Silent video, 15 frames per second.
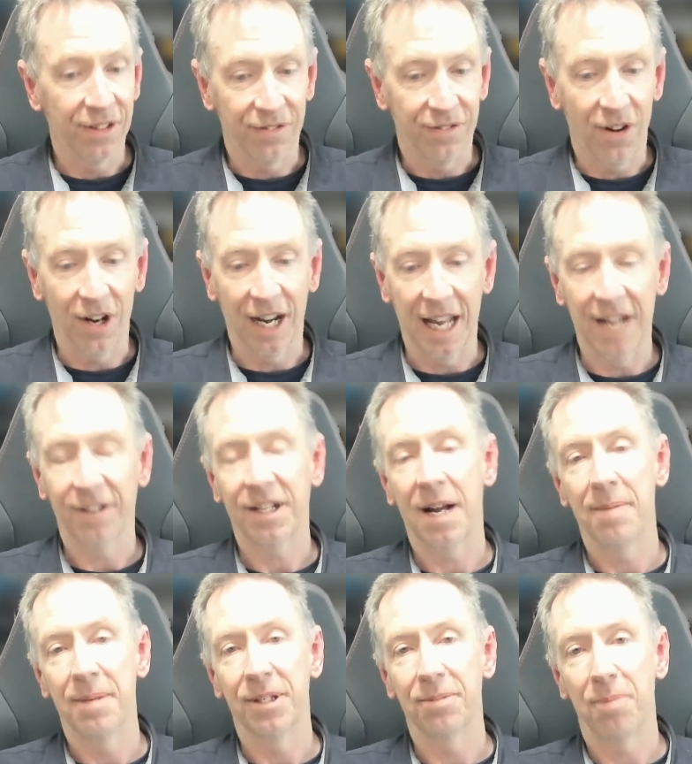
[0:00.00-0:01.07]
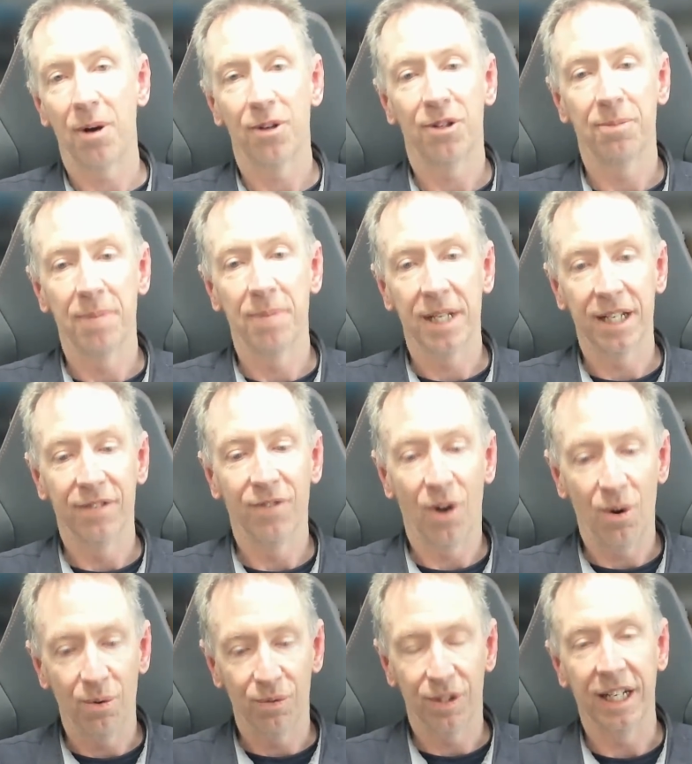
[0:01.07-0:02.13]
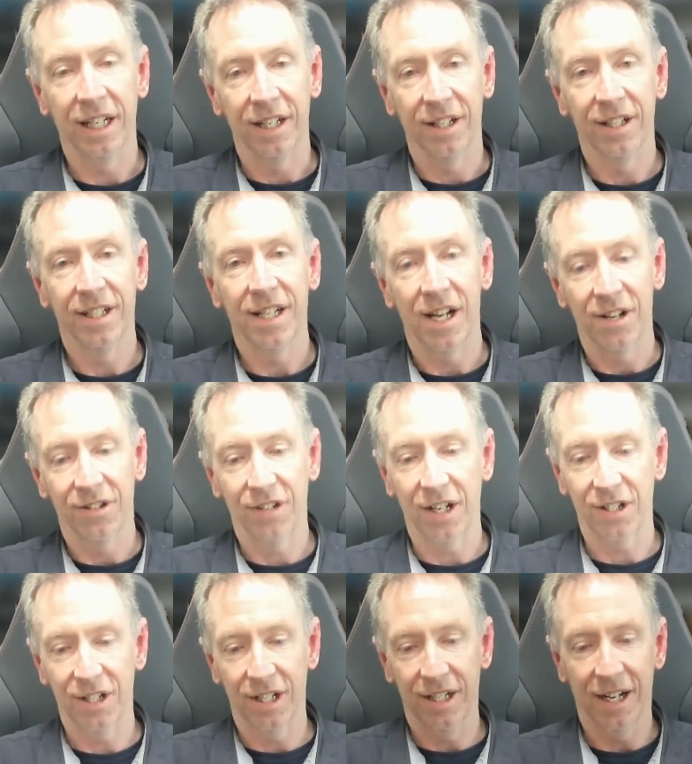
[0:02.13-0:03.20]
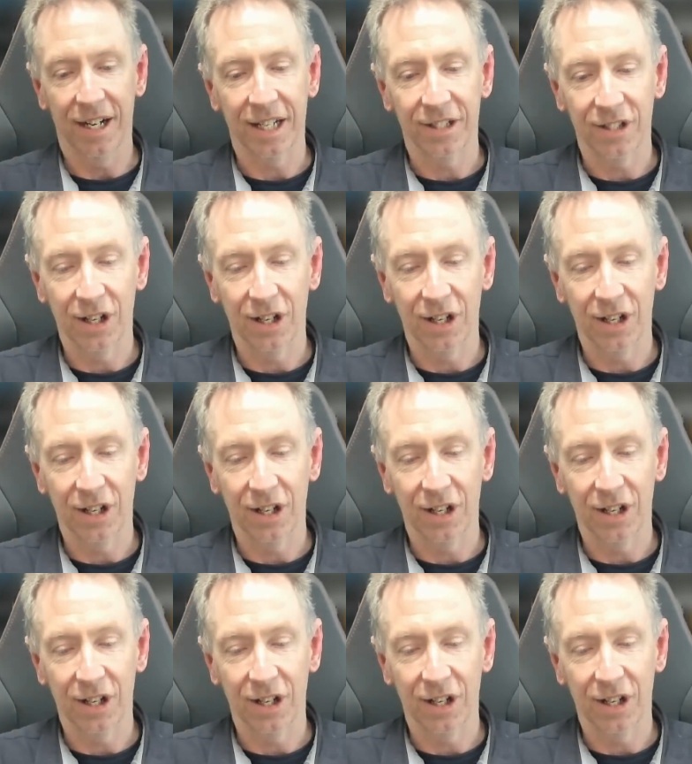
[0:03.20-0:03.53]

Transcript: final outcome, as opposed to being involved in, such a